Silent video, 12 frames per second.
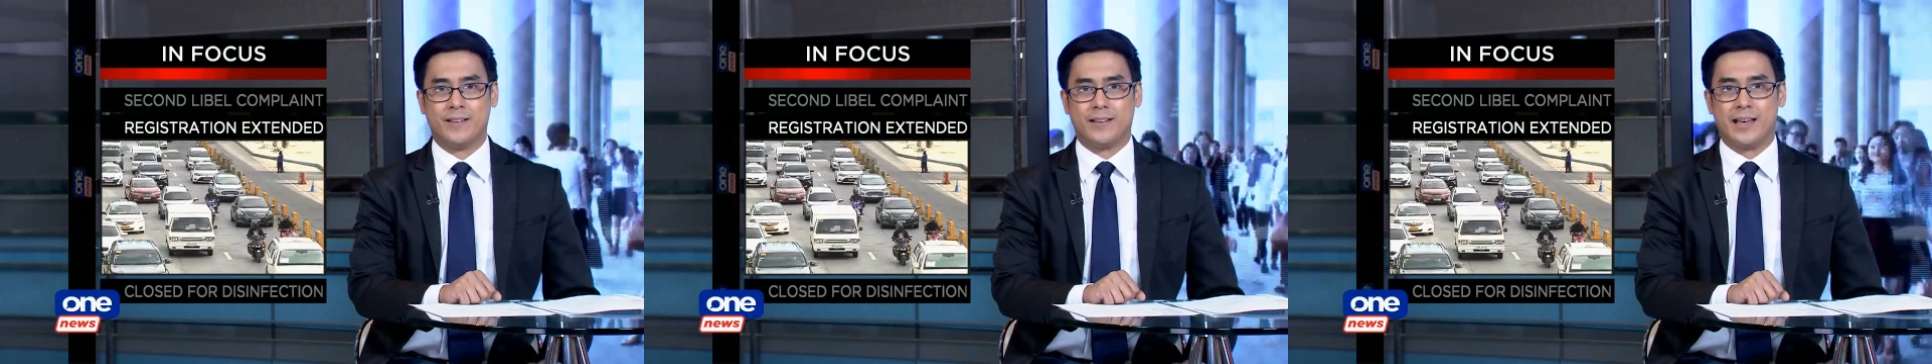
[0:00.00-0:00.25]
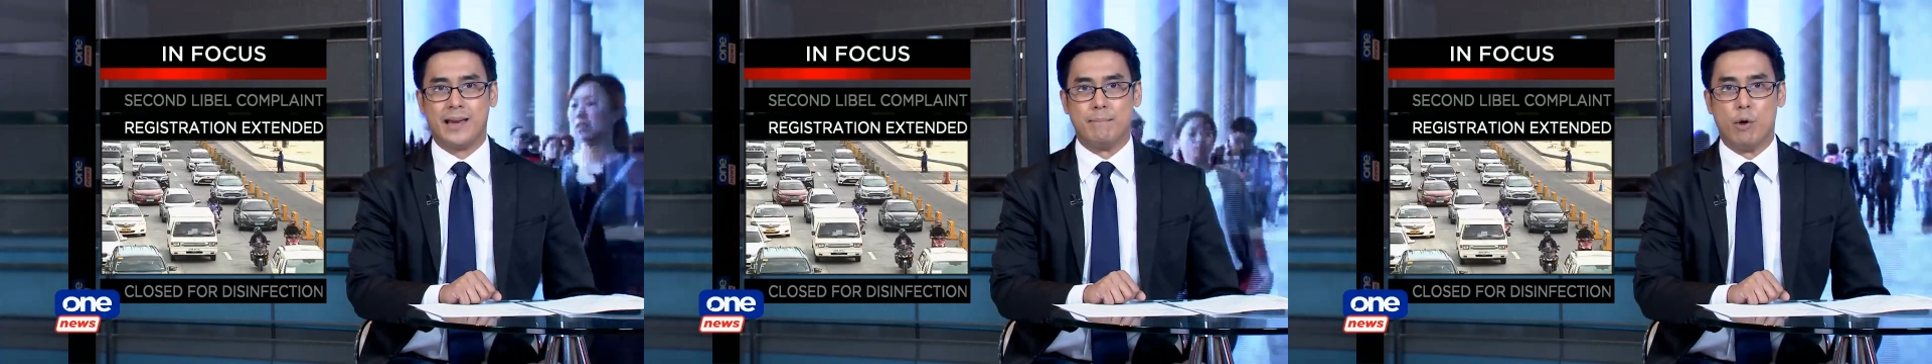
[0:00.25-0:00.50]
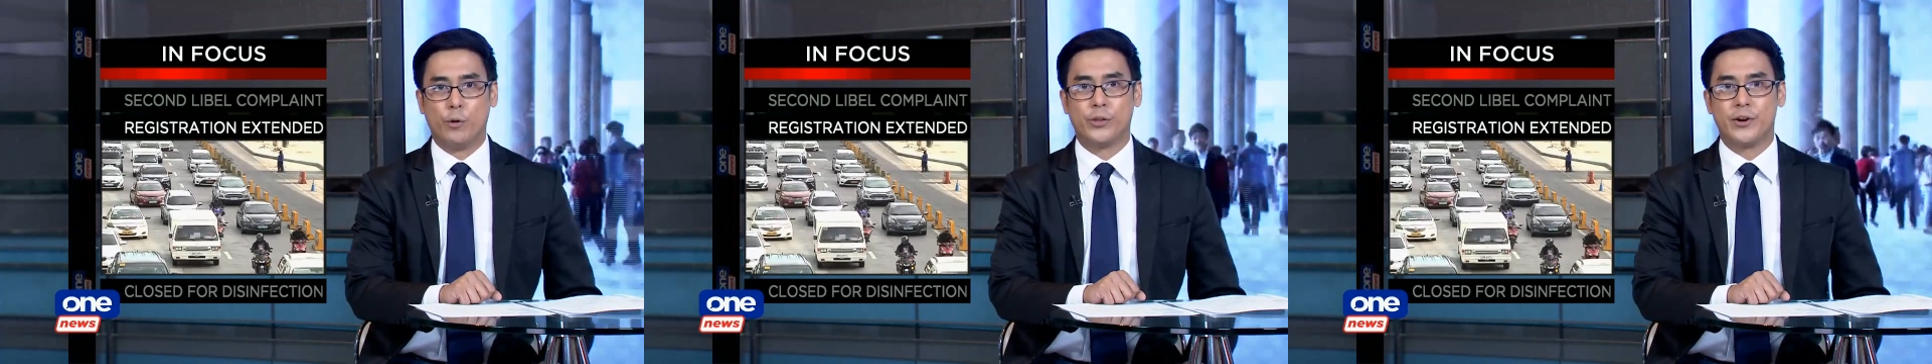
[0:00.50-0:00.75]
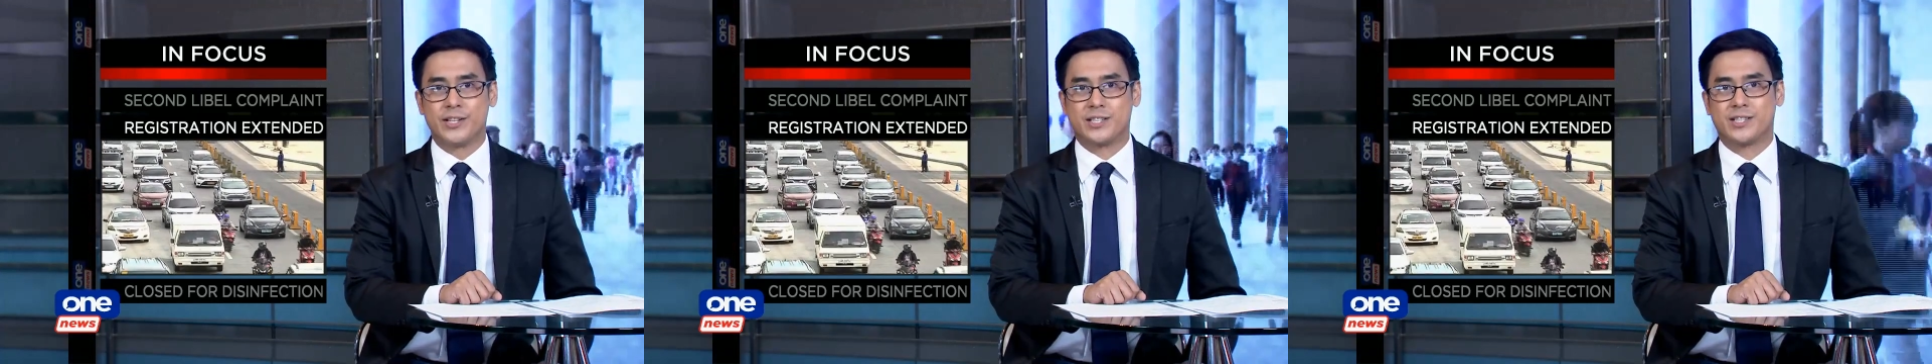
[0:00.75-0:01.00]
and
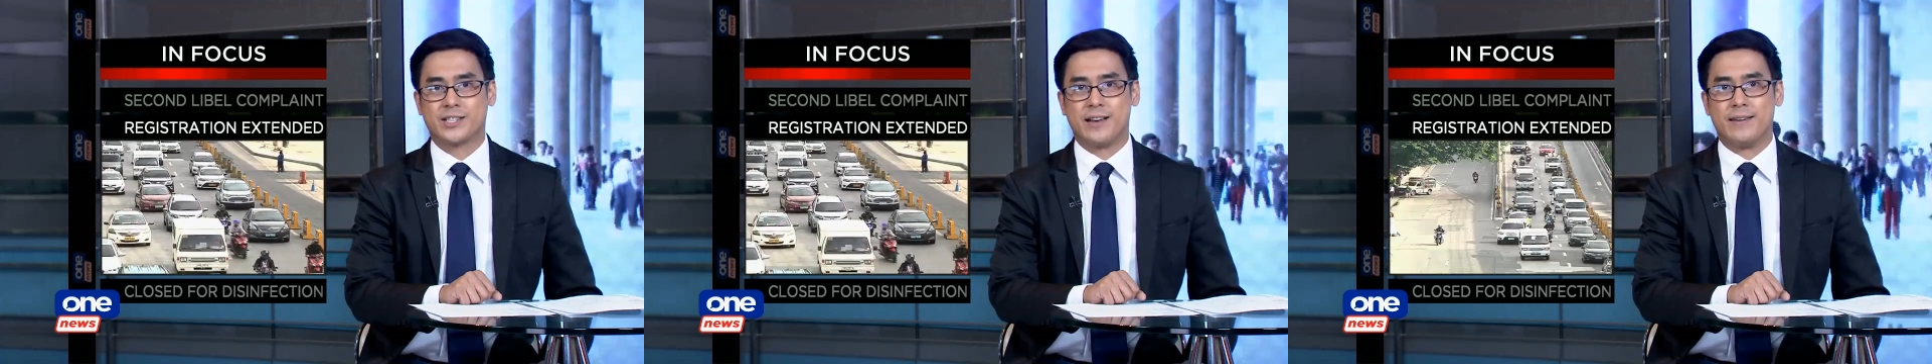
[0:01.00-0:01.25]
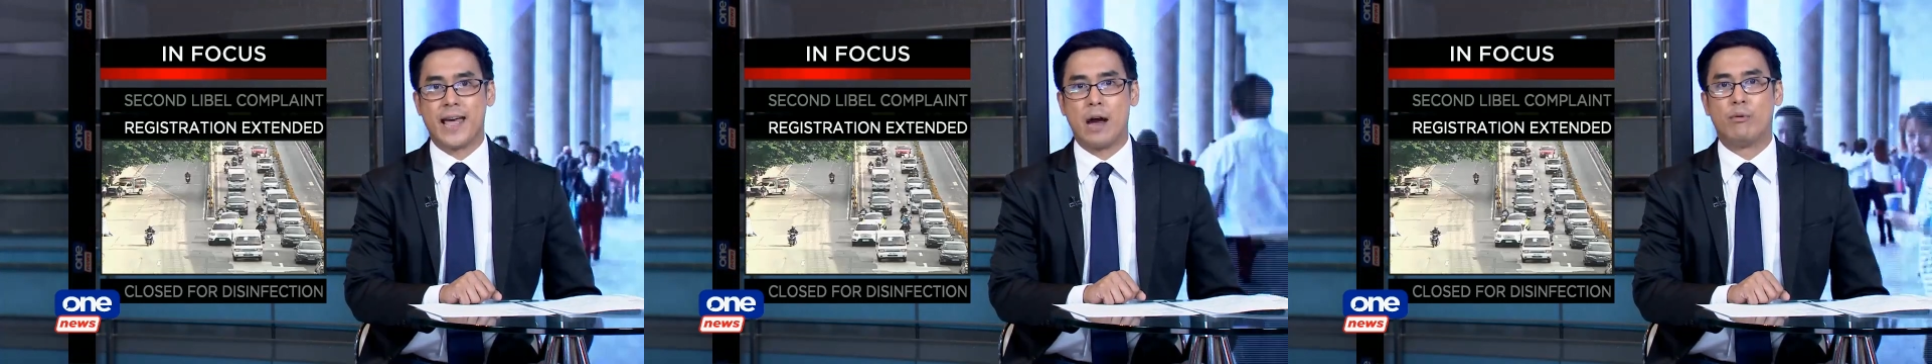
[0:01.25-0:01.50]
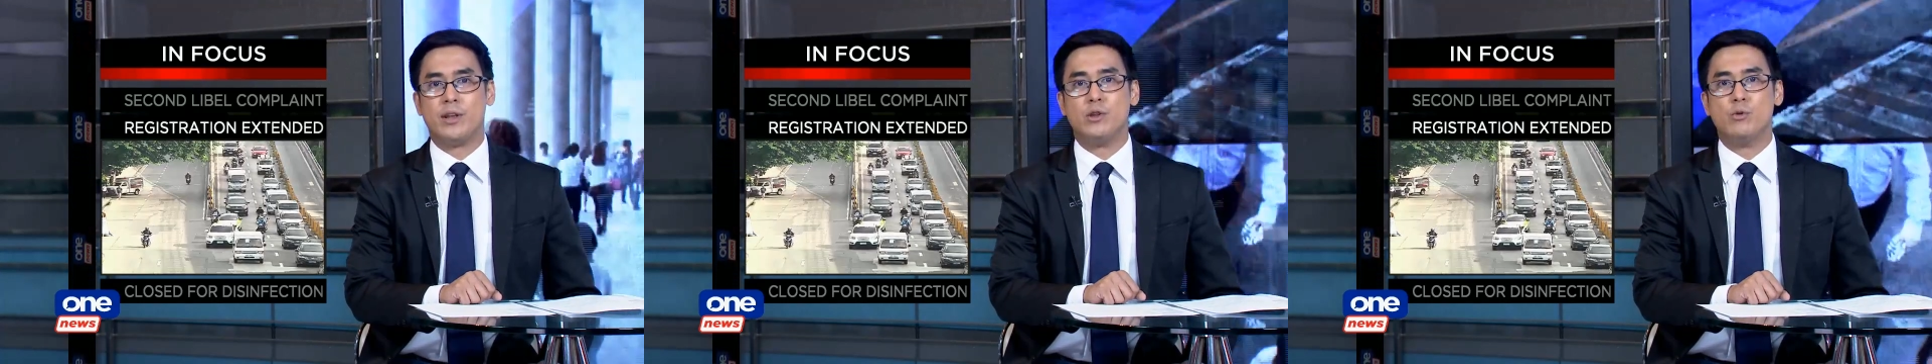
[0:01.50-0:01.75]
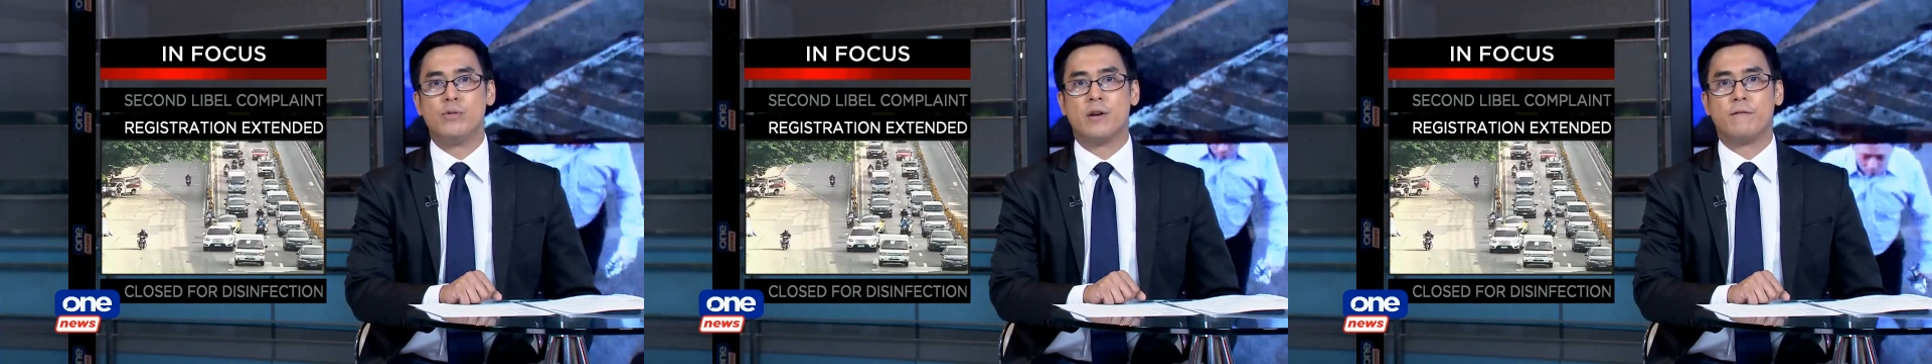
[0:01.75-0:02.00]
motorists can now
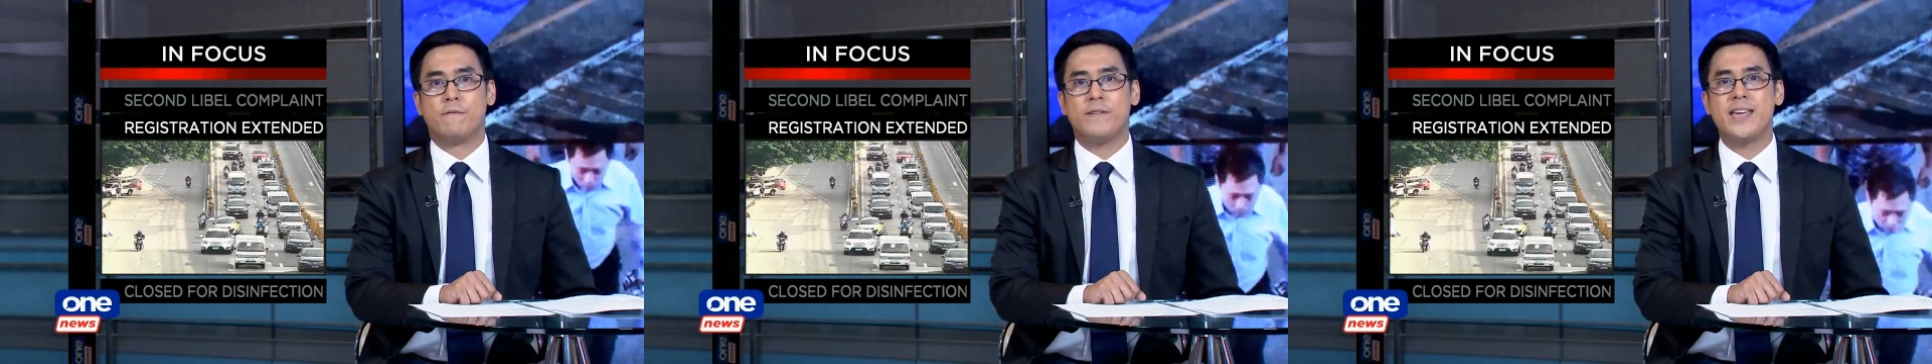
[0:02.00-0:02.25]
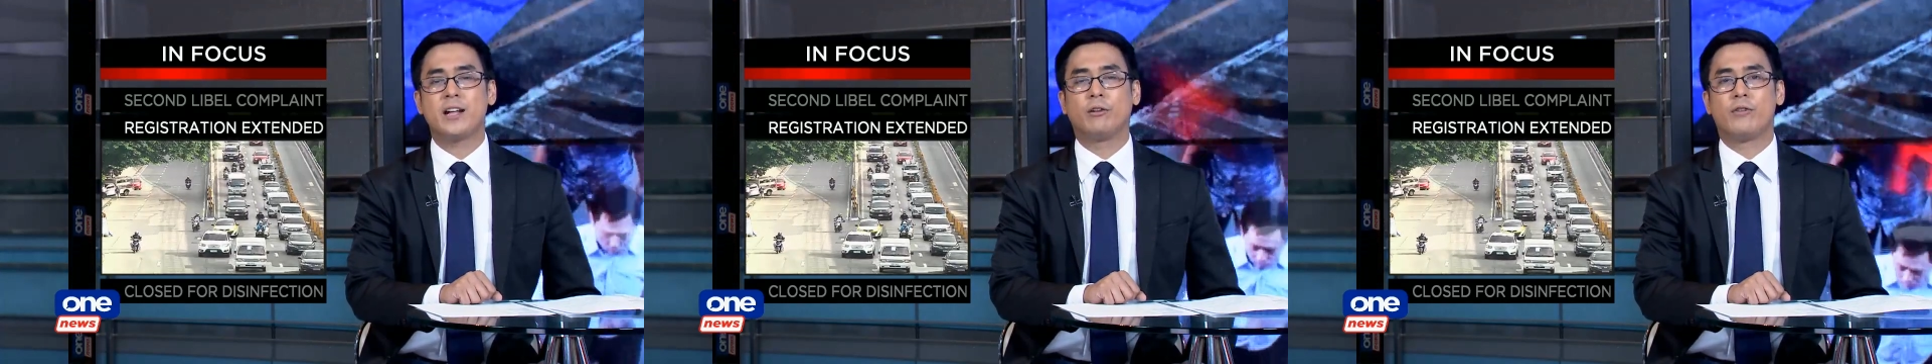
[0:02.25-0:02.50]
renew their vehicle